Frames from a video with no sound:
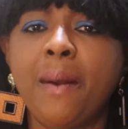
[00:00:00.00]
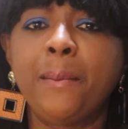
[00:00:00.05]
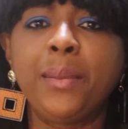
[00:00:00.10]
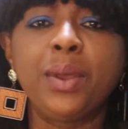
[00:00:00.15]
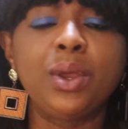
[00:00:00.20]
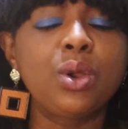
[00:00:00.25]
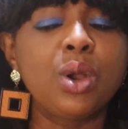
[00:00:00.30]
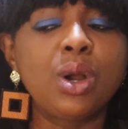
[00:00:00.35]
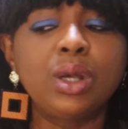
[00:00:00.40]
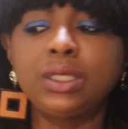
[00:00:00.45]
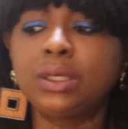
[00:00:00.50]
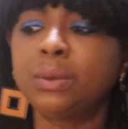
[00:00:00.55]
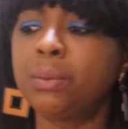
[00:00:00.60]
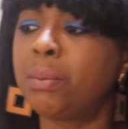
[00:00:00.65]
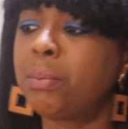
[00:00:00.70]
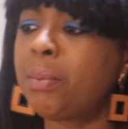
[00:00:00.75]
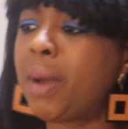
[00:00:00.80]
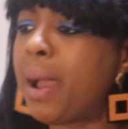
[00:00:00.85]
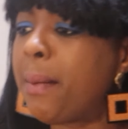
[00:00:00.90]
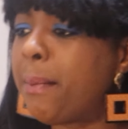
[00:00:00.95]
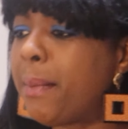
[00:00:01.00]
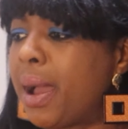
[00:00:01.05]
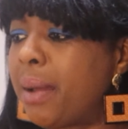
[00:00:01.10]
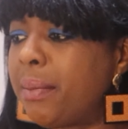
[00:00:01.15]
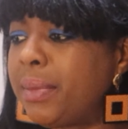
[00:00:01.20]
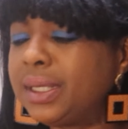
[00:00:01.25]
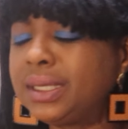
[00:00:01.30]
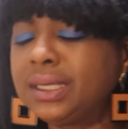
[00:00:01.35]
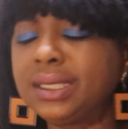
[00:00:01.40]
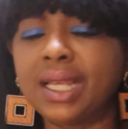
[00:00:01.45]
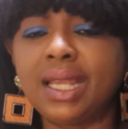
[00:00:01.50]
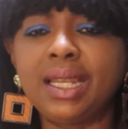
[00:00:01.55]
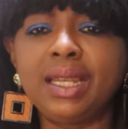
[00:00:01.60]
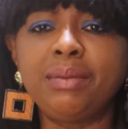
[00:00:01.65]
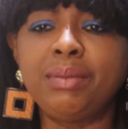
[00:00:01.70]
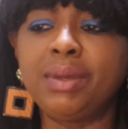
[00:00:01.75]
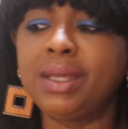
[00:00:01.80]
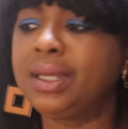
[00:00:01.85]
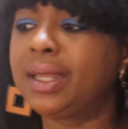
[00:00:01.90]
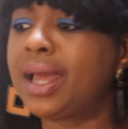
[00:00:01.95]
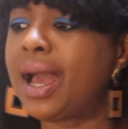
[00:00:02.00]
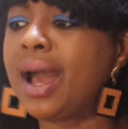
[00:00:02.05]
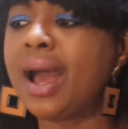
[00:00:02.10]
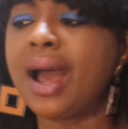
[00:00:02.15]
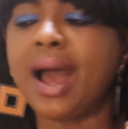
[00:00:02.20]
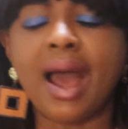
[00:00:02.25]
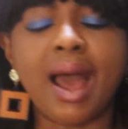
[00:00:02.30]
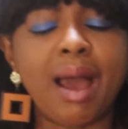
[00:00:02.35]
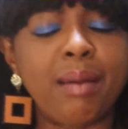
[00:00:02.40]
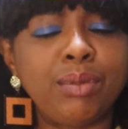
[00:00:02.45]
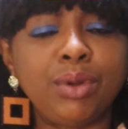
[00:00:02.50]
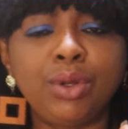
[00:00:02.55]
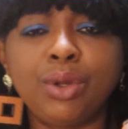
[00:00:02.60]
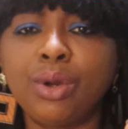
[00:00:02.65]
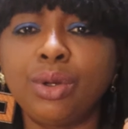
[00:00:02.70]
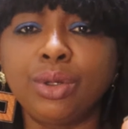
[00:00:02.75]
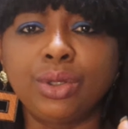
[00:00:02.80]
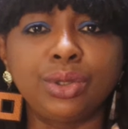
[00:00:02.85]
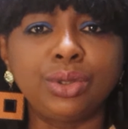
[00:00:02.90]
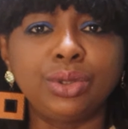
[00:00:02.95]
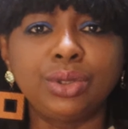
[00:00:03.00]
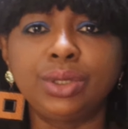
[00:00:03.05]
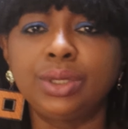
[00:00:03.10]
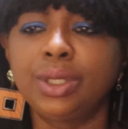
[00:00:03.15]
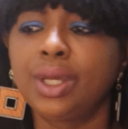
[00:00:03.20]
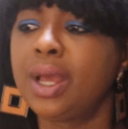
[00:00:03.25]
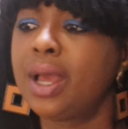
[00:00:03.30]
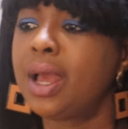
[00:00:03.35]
because my mom is telling me that I'm not good.